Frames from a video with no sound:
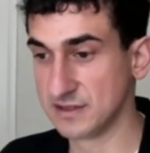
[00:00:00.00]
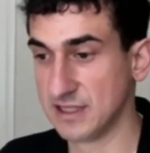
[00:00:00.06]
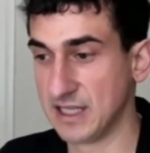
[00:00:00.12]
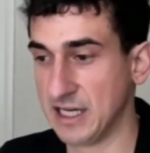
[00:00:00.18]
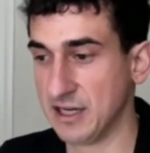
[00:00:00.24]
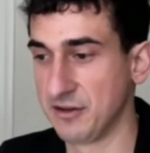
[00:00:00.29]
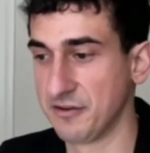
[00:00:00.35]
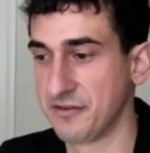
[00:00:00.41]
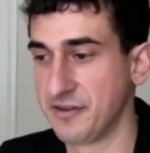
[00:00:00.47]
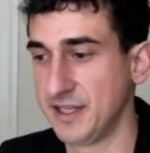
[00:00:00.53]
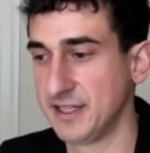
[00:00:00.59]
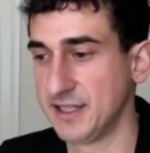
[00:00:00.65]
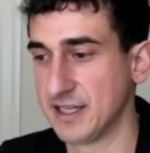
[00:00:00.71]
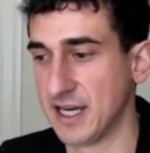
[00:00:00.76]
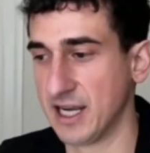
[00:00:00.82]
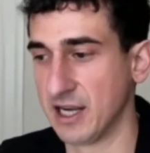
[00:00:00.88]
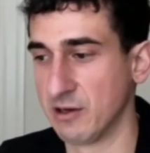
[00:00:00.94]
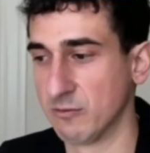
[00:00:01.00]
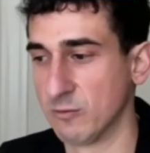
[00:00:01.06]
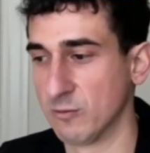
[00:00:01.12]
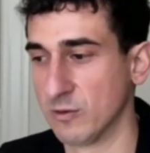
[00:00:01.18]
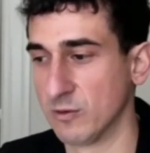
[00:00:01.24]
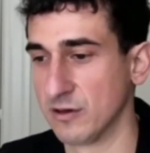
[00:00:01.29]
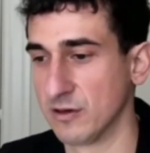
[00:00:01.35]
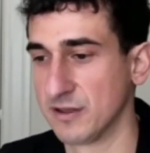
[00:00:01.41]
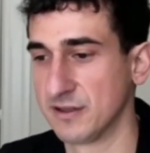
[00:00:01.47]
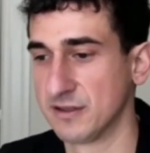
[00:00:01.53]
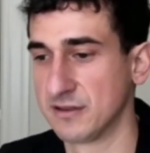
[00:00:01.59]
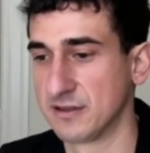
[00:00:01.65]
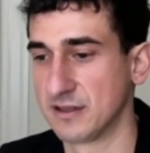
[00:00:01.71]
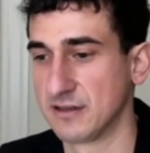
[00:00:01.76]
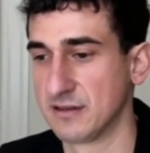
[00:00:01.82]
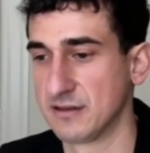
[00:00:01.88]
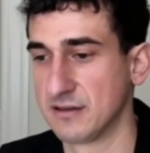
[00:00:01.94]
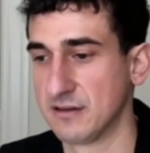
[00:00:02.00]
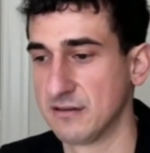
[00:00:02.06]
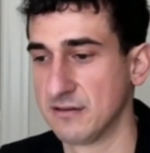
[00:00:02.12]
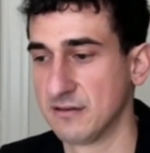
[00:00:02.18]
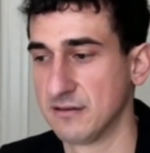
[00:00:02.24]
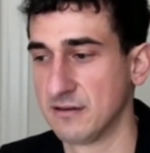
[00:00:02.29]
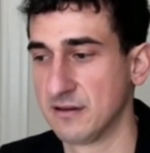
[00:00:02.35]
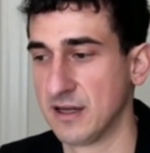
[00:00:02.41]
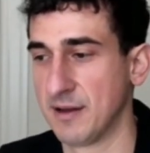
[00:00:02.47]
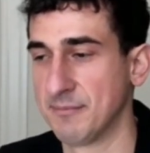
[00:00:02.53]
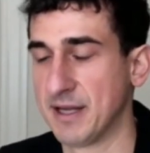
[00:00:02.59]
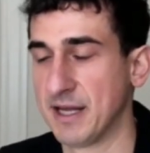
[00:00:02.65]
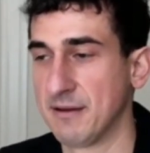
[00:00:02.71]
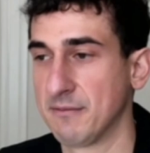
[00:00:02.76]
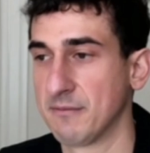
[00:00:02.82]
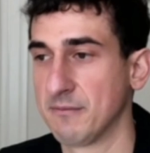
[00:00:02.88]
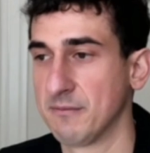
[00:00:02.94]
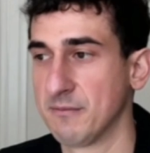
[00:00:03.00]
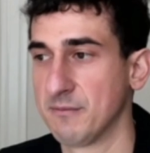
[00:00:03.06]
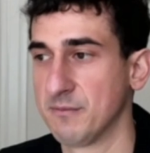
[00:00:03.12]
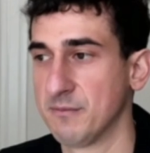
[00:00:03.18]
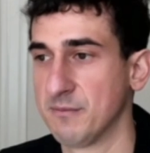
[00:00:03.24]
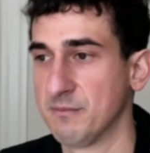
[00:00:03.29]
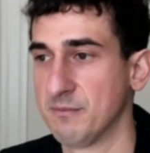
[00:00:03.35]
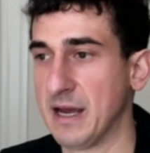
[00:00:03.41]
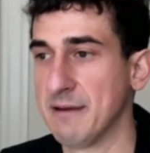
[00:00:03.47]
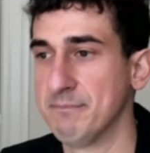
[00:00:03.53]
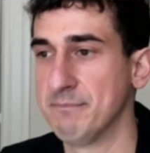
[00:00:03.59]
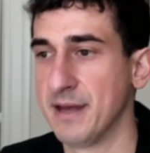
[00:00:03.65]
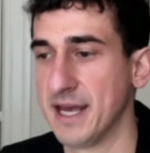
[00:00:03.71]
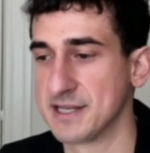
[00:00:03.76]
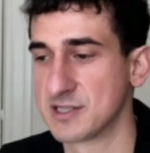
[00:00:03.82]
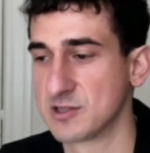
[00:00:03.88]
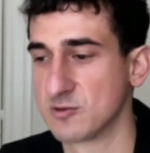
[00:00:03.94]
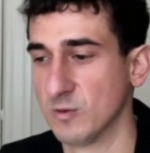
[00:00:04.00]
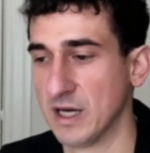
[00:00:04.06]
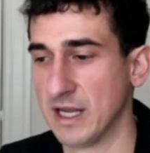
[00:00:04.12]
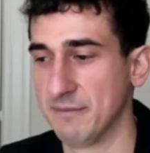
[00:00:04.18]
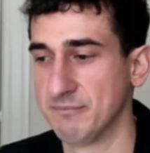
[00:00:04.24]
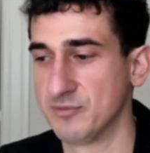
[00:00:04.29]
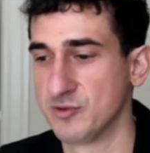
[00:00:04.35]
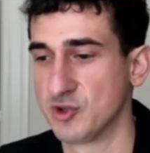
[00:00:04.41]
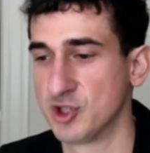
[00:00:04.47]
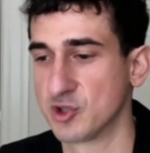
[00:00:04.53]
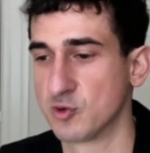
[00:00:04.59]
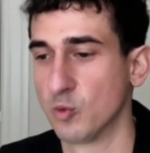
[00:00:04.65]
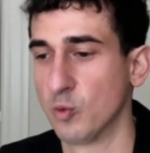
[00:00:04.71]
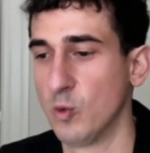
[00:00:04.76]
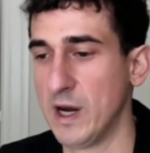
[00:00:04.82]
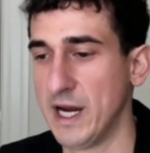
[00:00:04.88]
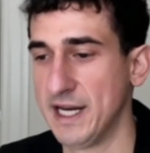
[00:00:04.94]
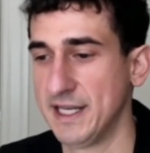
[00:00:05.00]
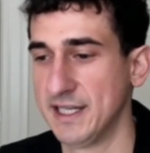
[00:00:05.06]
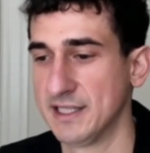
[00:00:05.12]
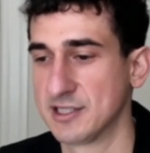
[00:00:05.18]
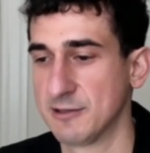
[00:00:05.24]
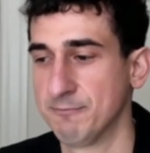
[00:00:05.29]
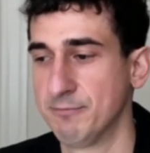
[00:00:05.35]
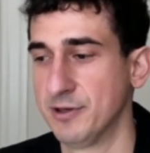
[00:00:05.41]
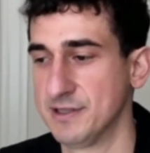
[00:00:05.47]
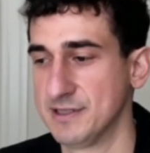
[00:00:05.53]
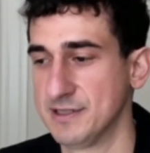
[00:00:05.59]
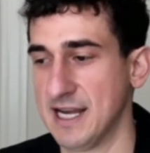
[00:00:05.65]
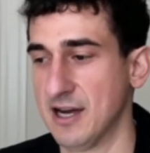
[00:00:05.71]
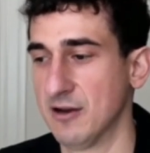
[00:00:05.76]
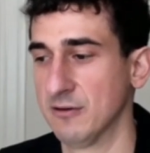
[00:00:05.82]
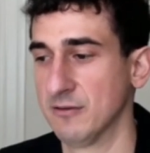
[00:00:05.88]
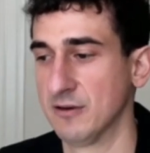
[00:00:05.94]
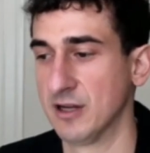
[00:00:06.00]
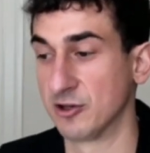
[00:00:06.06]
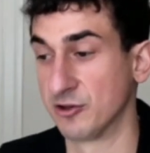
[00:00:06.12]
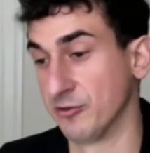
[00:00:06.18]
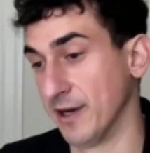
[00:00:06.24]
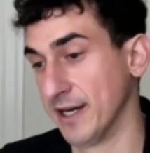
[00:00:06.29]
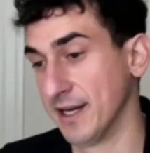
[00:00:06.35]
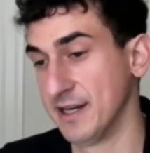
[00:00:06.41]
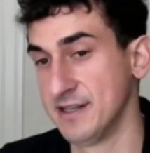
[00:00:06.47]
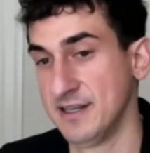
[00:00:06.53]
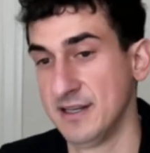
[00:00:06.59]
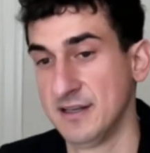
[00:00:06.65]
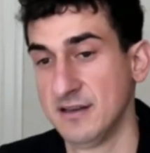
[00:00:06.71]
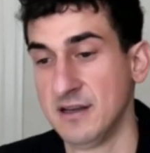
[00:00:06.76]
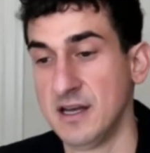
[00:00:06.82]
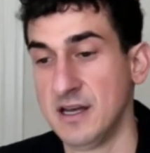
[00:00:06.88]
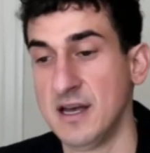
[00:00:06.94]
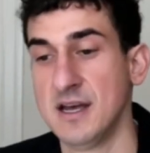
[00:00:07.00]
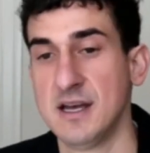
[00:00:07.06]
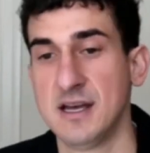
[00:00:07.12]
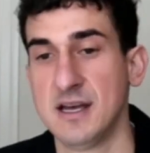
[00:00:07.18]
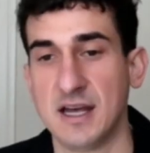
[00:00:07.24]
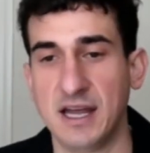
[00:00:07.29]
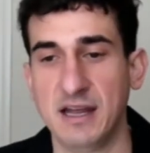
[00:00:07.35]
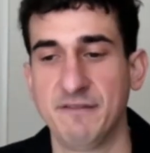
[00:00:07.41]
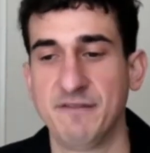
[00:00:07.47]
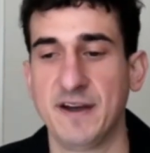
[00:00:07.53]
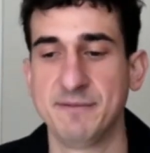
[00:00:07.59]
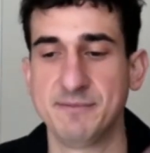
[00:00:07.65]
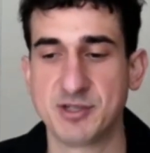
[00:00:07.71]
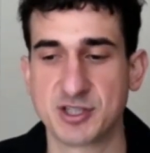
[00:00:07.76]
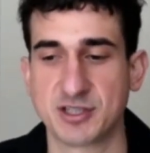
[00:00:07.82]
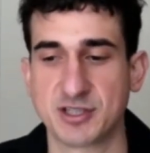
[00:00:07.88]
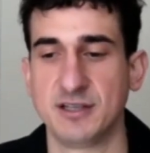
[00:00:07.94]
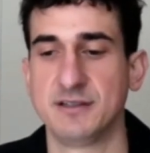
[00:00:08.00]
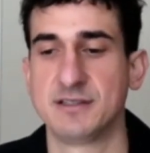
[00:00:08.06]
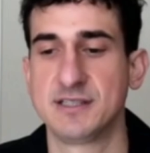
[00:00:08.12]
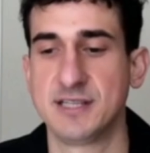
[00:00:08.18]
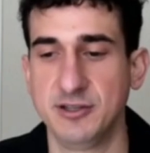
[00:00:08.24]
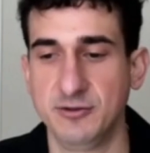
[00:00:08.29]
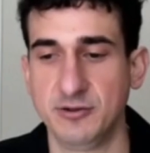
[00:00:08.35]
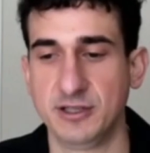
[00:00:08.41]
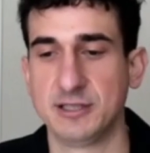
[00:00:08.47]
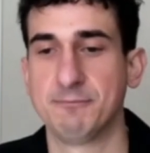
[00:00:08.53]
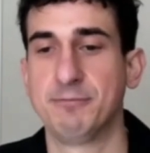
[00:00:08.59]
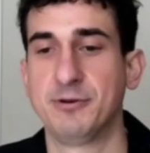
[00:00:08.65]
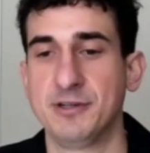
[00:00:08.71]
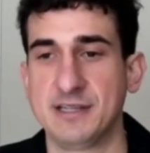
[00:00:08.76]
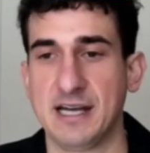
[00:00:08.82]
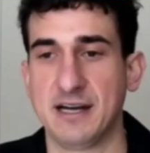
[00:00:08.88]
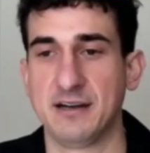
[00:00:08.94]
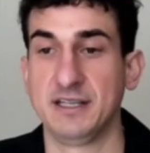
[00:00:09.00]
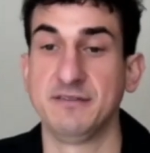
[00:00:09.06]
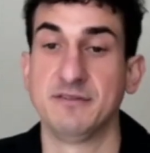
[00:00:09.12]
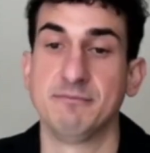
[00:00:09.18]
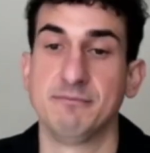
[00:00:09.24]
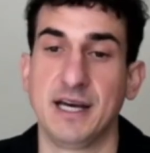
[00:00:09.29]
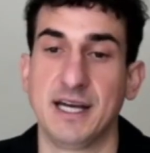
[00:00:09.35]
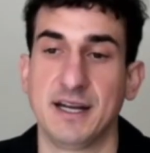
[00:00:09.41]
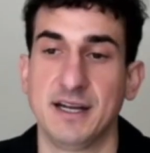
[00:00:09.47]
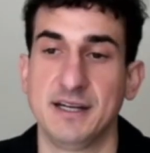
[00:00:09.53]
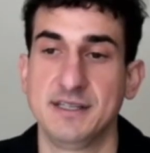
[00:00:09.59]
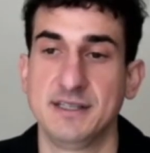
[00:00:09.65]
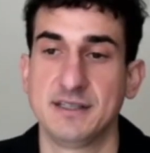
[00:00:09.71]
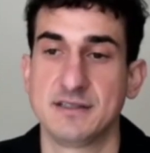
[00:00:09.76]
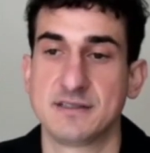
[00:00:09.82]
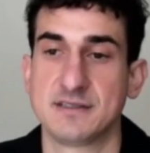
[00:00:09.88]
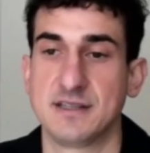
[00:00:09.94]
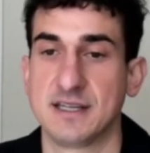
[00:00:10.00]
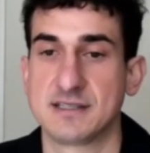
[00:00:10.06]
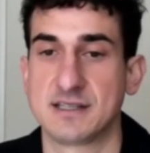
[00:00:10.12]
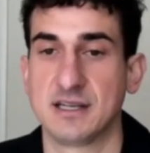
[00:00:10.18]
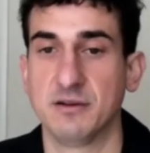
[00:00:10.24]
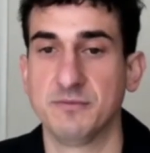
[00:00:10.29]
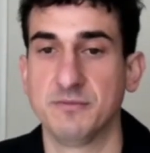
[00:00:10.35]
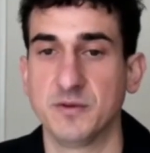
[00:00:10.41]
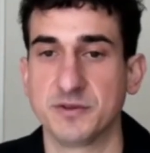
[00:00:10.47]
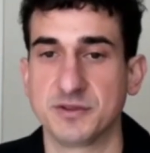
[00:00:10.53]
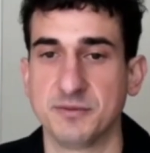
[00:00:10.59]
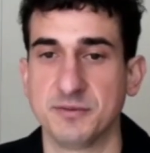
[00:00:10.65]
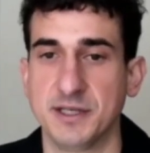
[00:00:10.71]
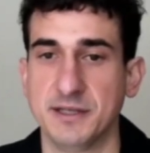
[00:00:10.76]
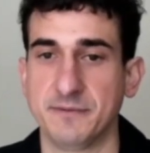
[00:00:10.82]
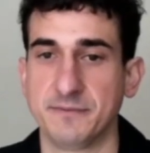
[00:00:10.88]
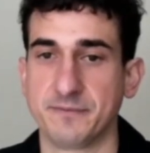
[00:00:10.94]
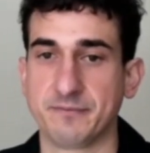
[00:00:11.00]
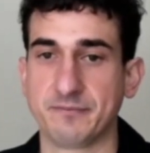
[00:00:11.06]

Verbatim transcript: I don't think I work. I'm not my best when I'm just waiting to put down a great idea. If I'm just continuing to put down even bad ideas, that's helpful to me.